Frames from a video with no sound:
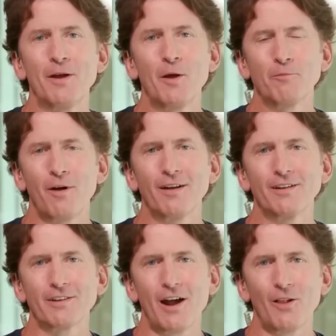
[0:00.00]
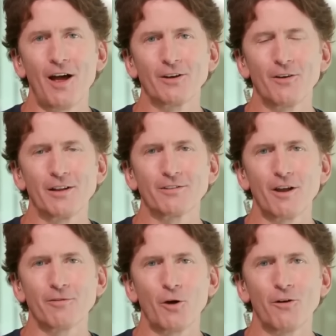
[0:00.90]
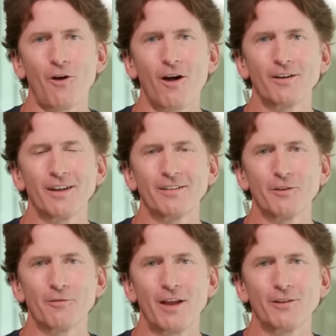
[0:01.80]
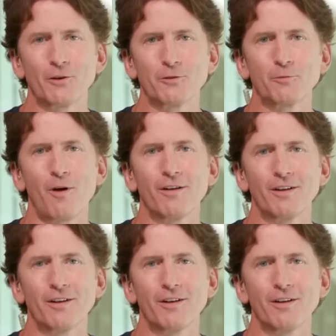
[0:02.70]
but it's got a lot of great stuff going on in it, and the fans are responding